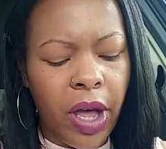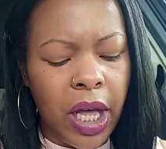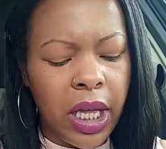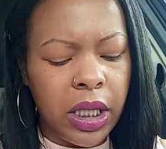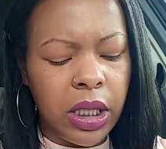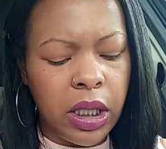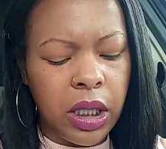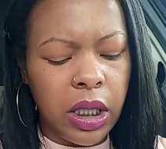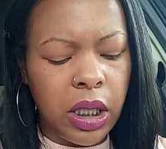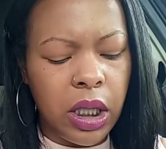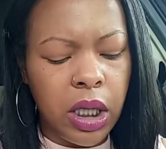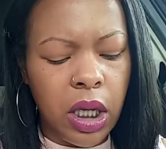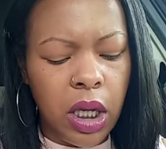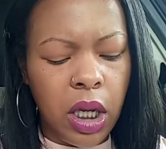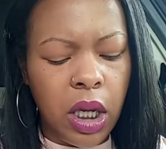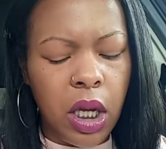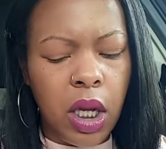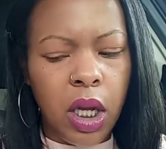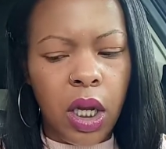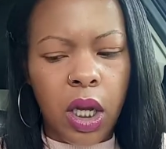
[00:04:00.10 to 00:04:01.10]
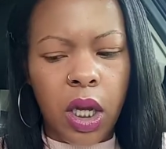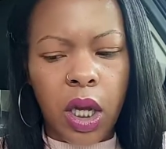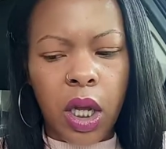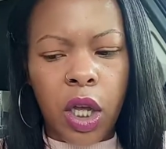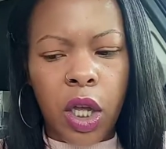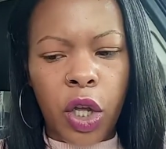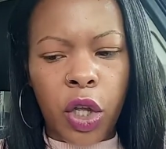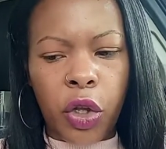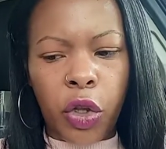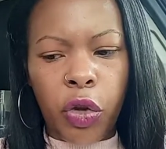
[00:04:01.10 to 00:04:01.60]
And
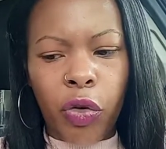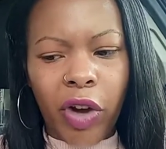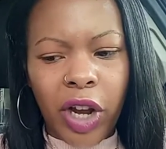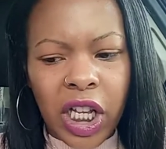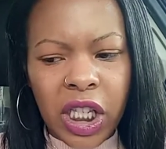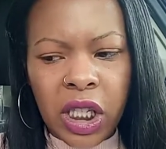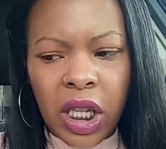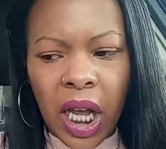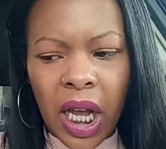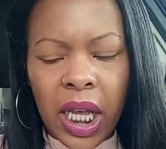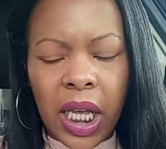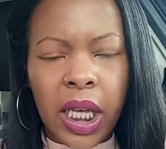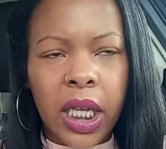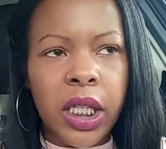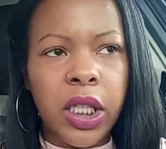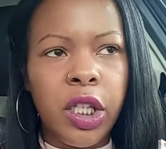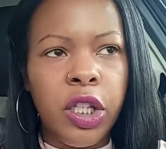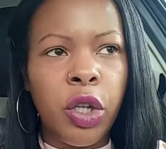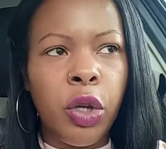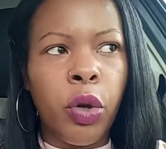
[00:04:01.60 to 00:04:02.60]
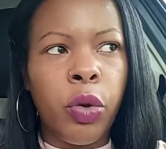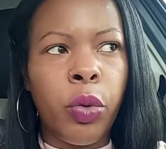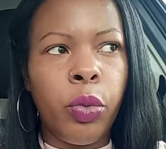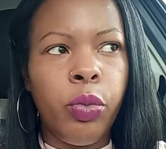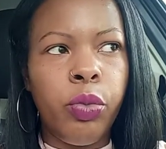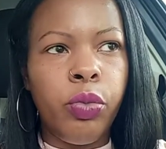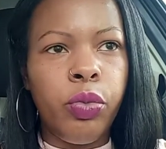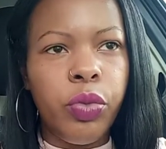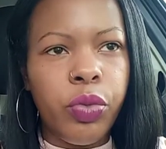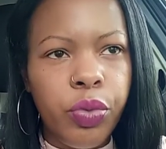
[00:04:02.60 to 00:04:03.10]
you're excited, and you're
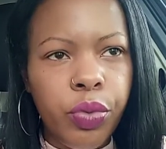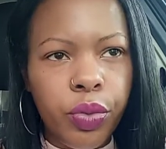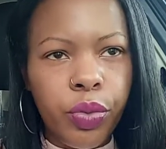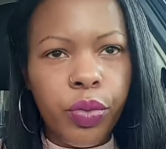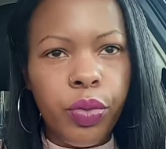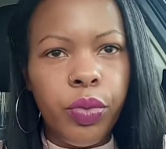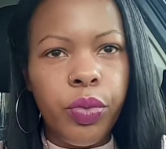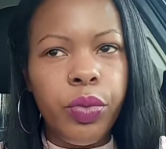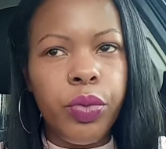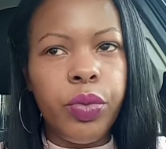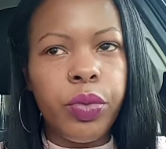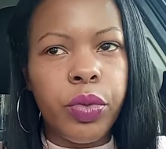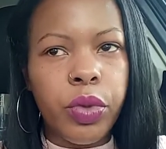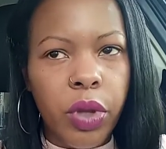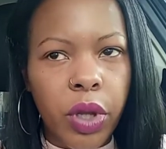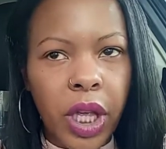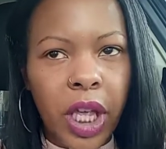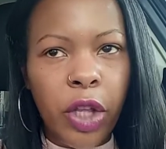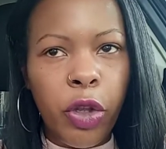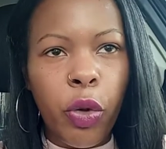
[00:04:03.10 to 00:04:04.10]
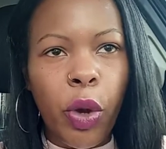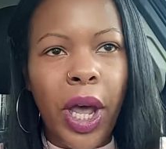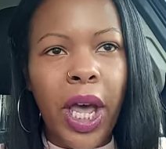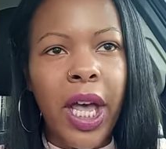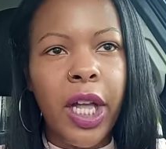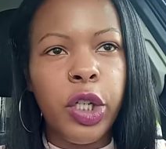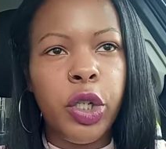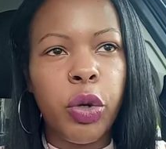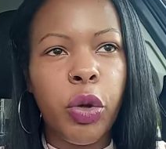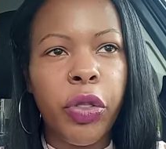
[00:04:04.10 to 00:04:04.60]
in your
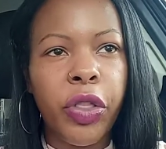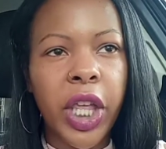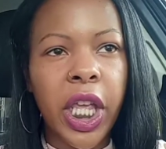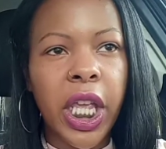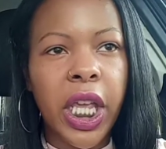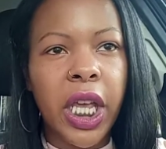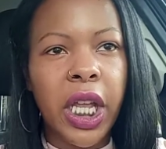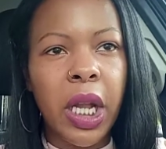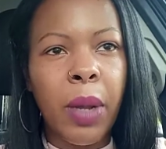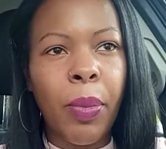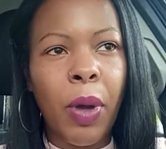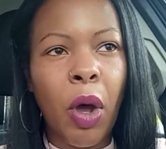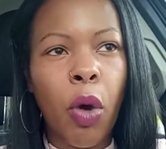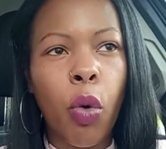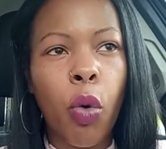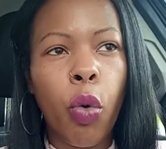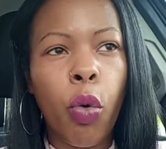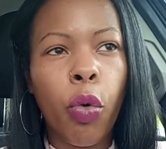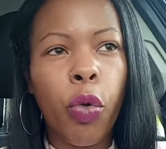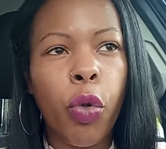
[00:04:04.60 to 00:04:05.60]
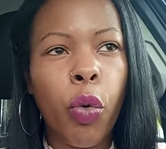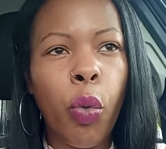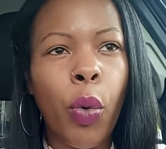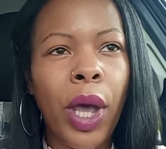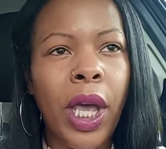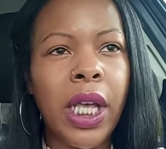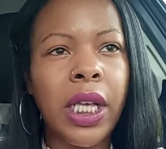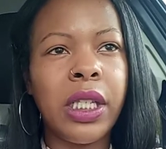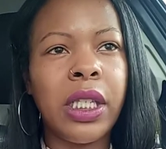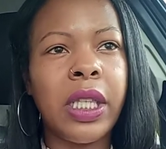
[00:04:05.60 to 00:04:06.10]
head, you're thinking about all the
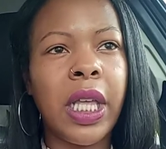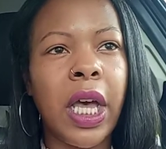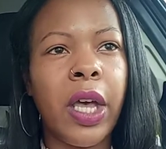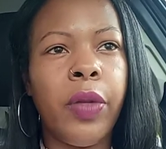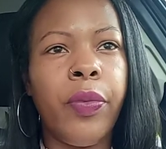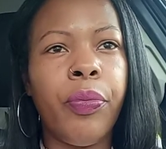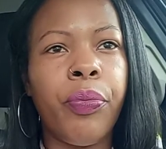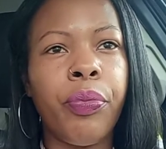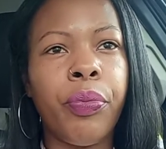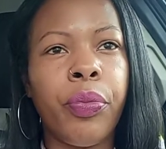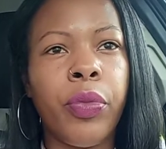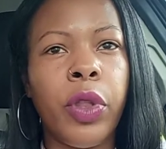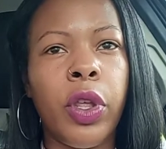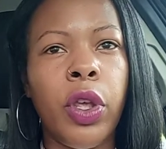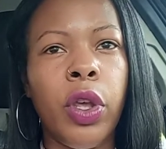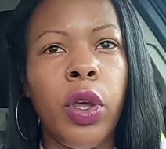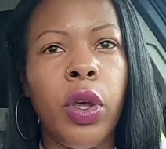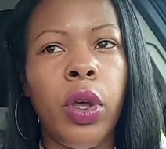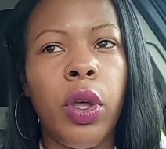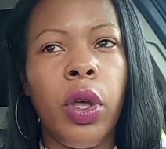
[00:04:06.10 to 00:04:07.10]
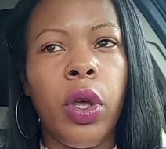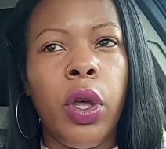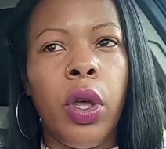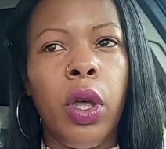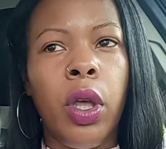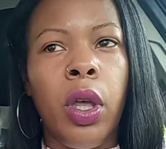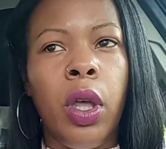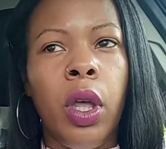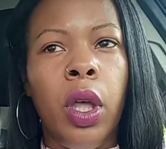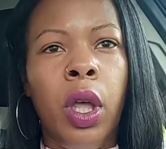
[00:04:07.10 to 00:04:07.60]
ways that
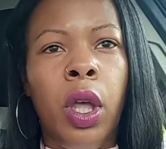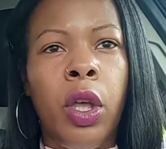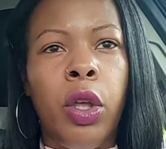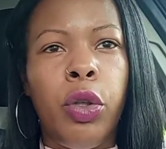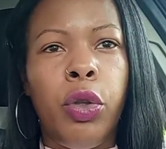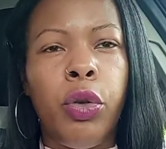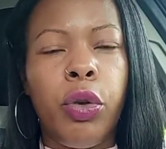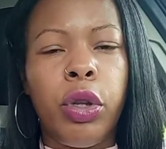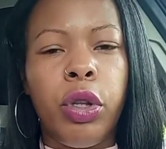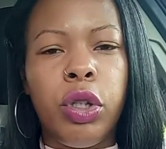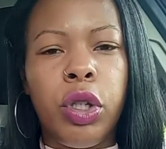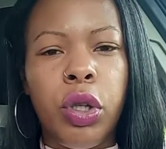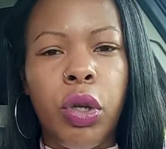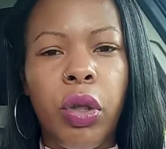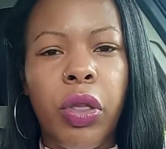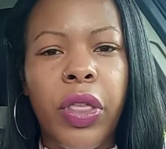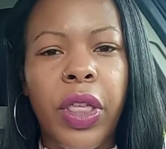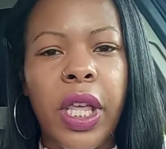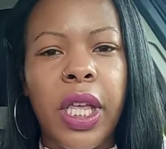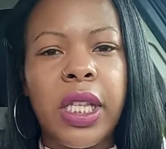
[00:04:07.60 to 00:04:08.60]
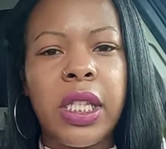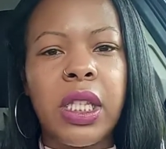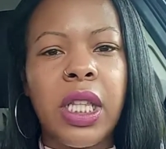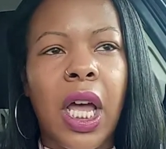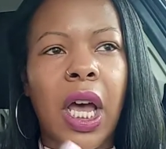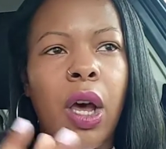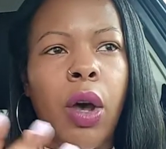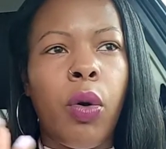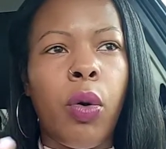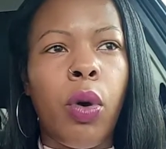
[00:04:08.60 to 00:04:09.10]
you can do things
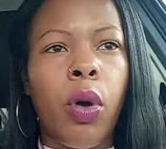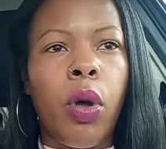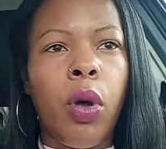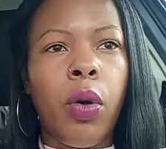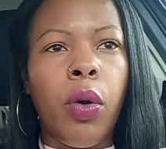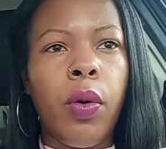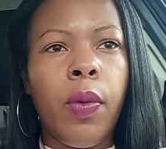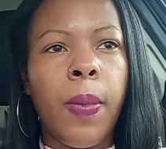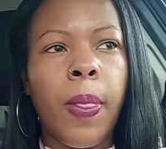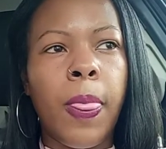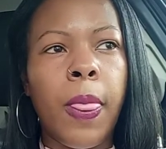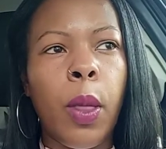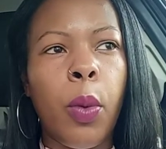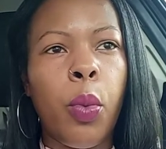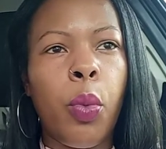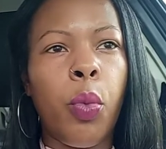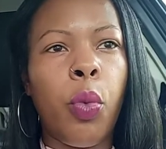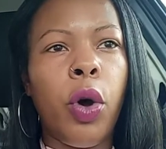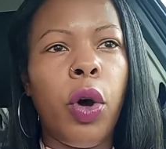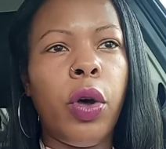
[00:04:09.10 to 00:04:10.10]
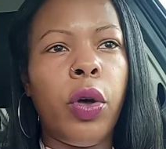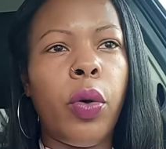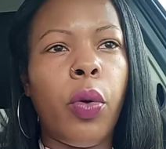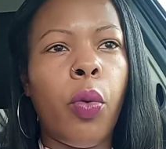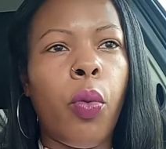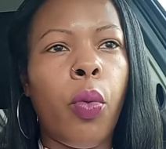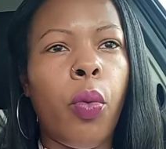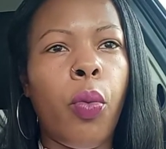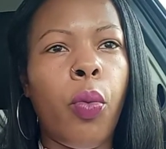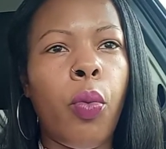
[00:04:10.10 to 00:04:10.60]
now, what
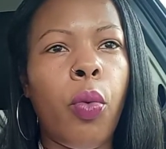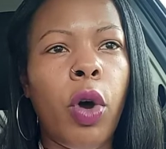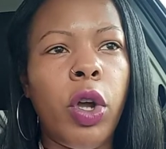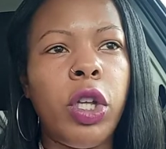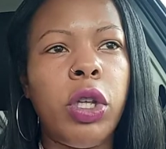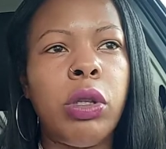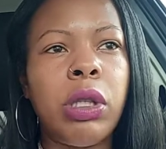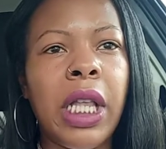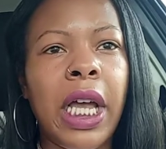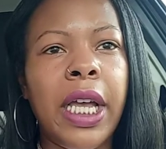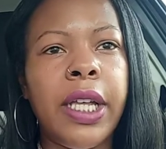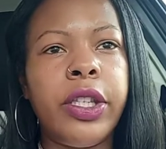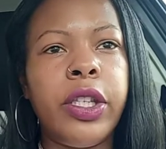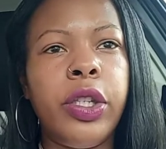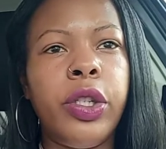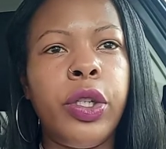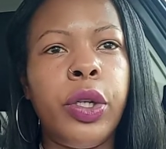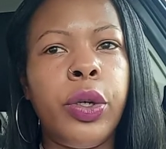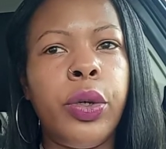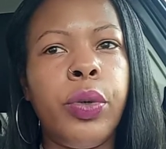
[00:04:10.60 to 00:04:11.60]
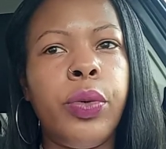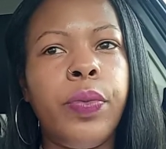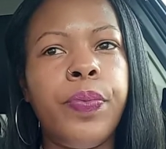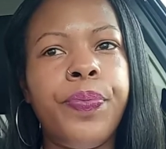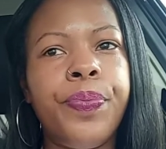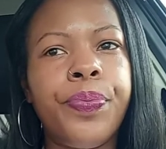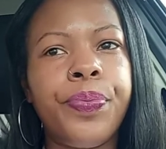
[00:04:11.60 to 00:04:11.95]
you'd like to do.